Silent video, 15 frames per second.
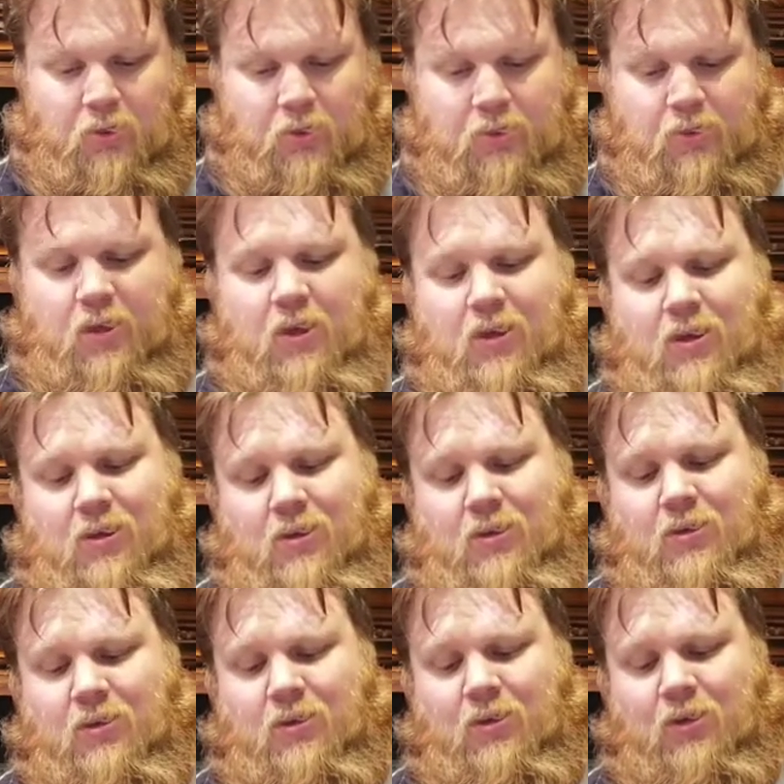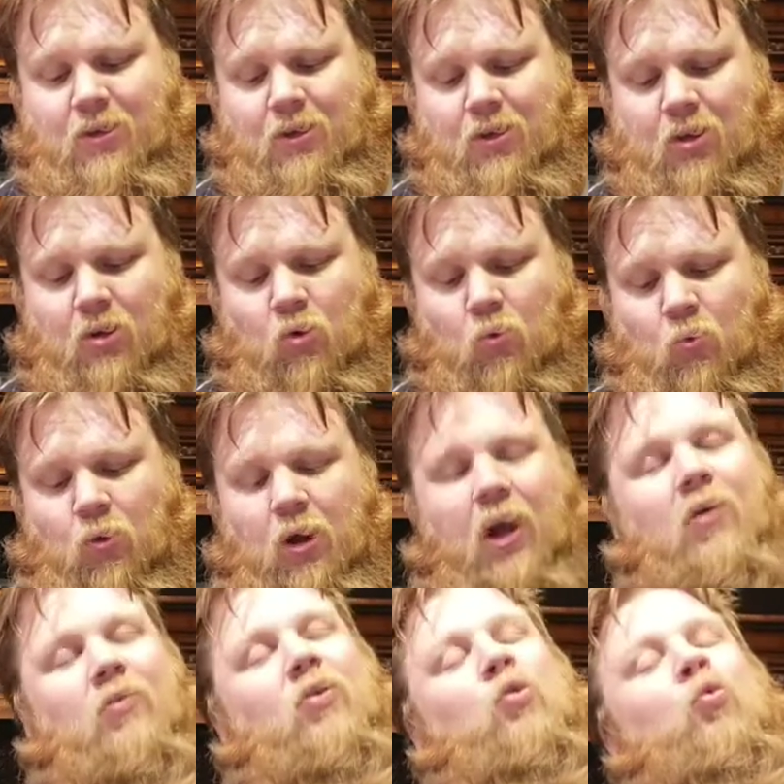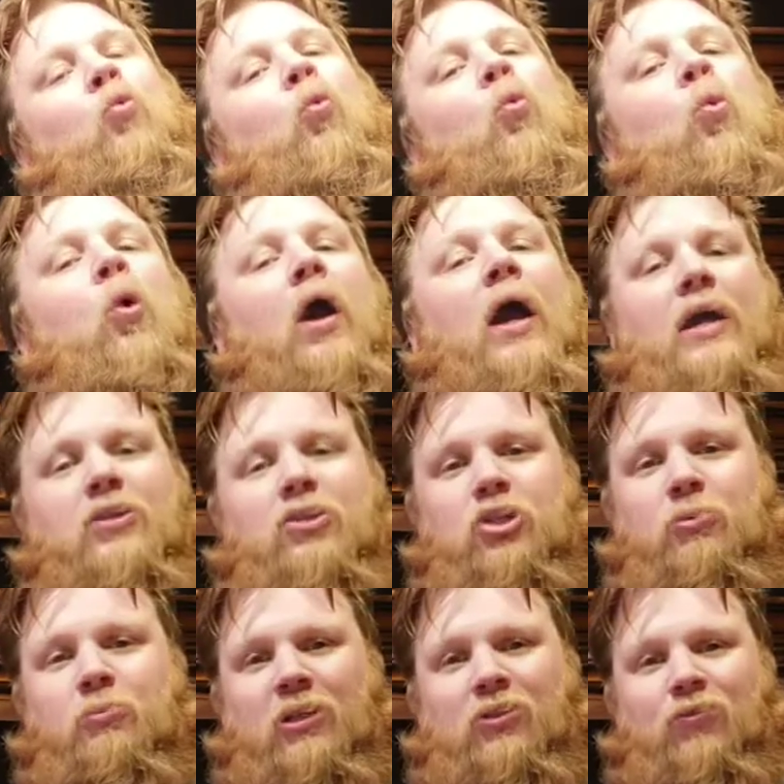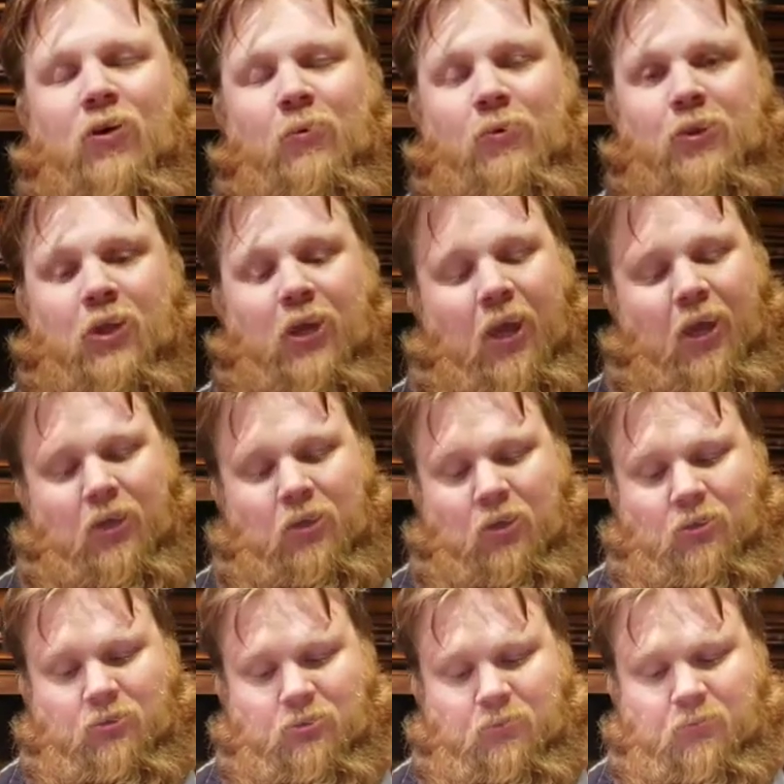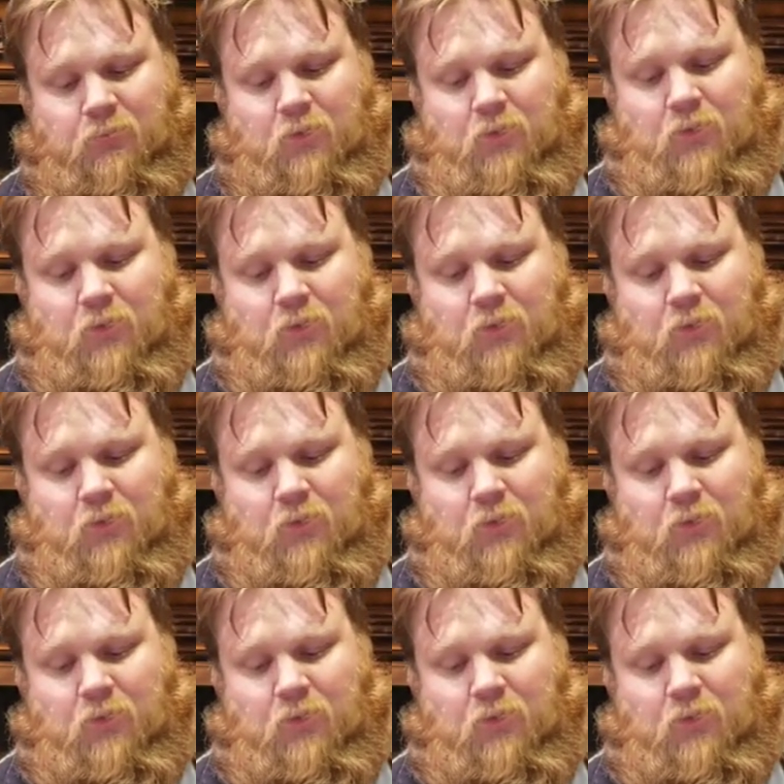They were having way too much fun with the can art.